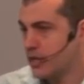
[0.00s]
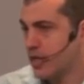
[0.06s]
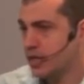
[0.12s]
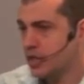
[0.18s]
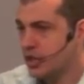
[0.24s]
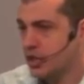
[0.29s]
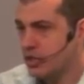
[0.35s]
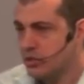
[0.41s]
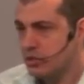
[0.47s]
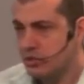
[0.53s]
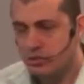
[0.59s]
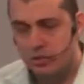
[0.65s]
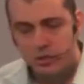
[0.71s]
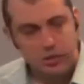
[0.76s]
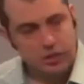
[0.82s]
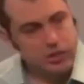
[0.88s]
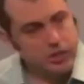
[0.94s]
touch it,
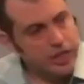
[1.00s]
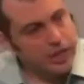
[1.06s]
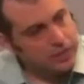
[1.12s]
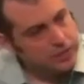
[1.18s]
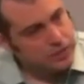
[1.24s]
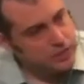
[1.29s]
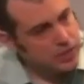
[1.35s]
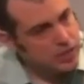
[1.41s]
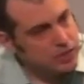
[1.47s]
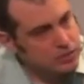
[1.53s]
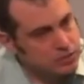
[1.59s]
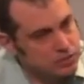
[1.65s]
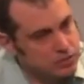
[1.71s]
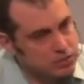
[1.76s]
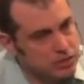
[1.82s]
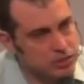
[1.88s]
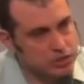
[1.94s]
you can't see
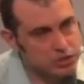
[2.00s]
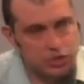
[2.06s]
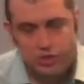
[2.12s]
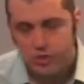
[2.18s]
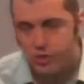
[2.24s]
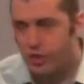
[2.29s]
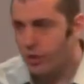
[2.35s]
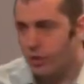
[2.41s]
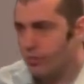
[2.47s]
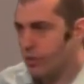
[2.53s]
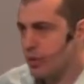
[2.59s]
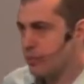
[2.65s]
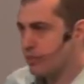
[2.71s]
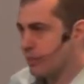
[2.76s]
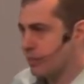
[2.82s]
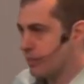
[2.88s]
it, it's just a number.